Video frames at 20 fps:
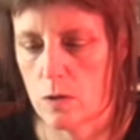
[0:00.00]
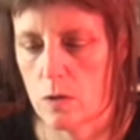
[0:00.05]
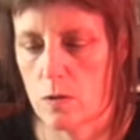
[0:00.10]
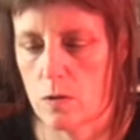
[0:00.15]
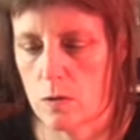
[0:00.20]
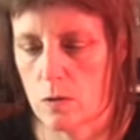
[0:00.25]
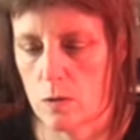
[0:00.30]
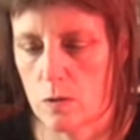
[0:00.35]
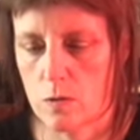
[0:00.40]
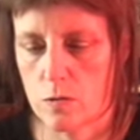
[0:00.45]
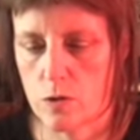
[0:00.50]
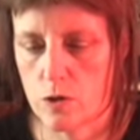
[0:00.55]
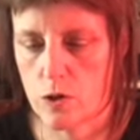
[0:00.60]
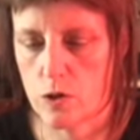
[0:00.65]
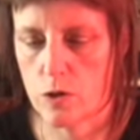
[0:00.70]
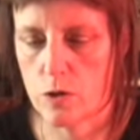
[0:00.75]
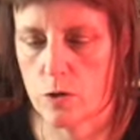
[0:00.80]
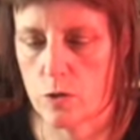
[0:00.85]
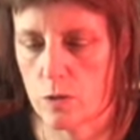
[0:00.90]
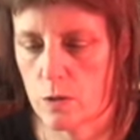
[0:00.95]
you can
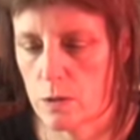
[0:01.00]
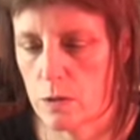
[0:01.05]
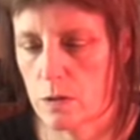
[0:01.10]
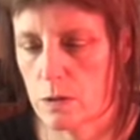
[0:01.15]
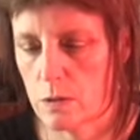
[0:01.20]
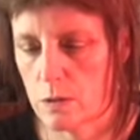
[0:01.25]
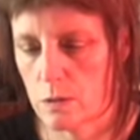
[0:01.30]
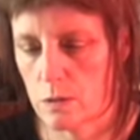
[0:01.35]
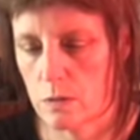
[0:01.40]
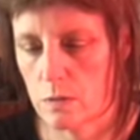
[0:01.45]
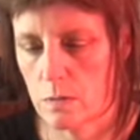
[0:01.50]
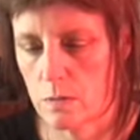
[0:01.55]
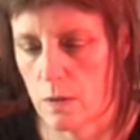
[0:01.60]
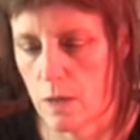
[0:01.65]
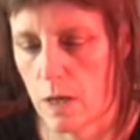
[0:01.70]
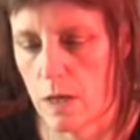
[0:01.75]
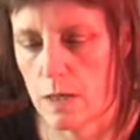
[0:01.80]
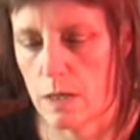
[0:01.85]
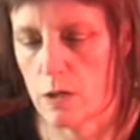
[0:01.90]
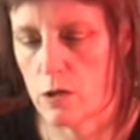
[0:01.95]
choose
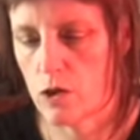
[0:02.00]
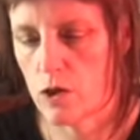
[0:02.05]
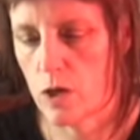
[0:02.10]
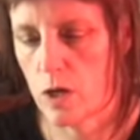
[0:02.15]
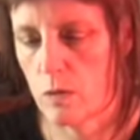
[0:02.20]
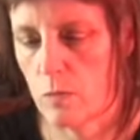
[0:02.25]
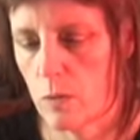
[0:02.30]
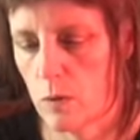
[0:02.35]
any shape